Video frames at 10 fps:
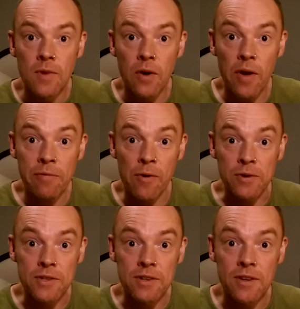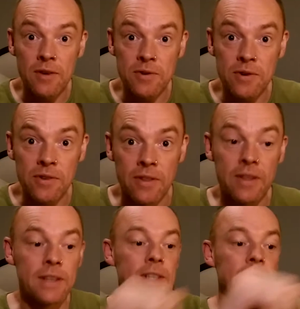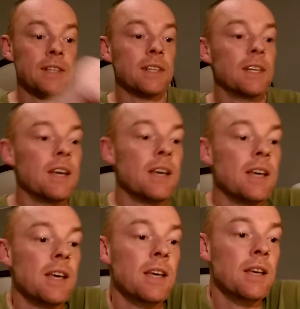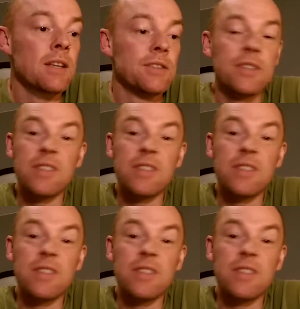Alright folks, how's it going? Just